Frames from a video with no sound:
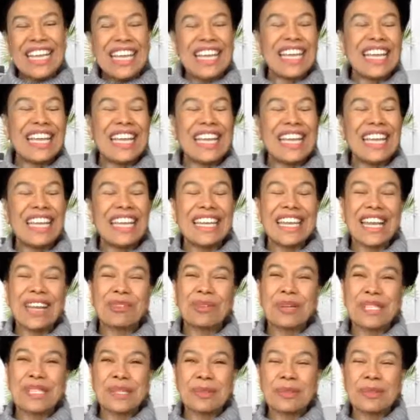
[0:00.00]
and I
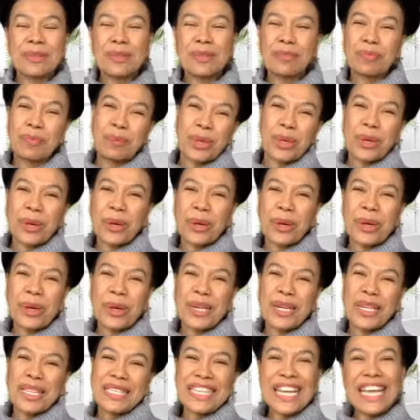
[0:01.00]
was
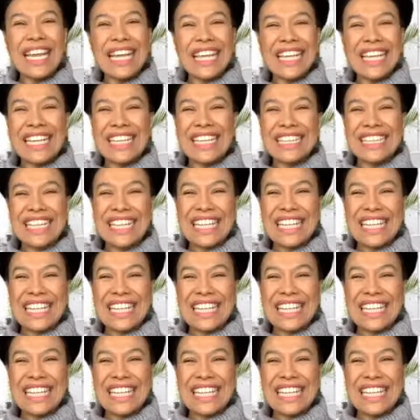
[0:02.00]
born in